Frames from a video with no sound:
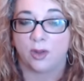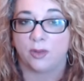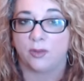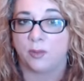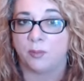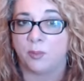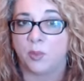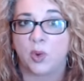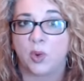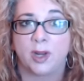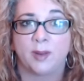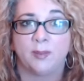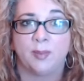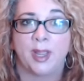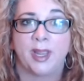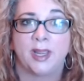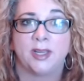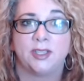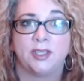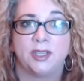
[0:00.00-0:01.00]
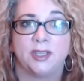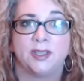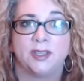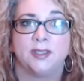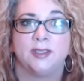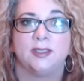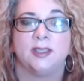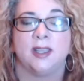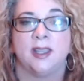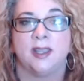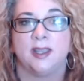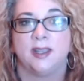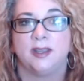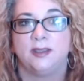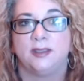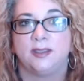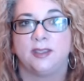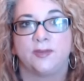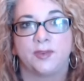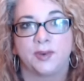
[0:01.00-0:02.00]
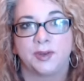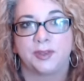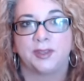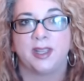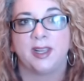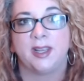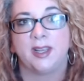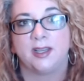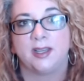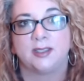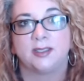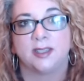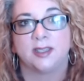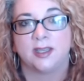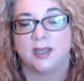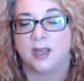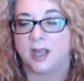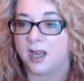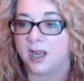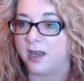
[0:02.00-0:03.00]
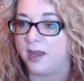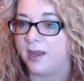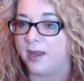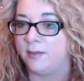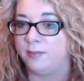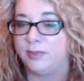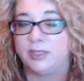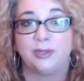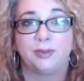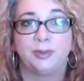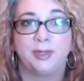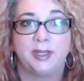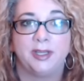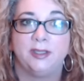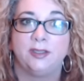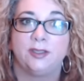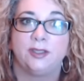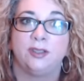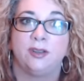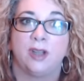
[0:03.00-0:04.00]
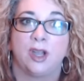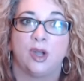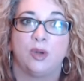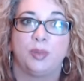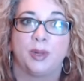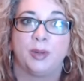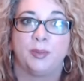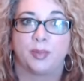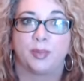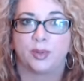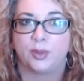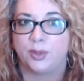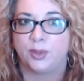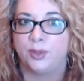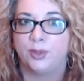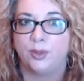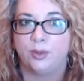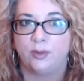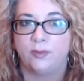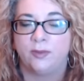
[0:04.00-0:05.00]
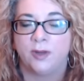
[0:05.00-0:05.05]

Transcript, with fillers: morning pages and different things that I am doing to help improve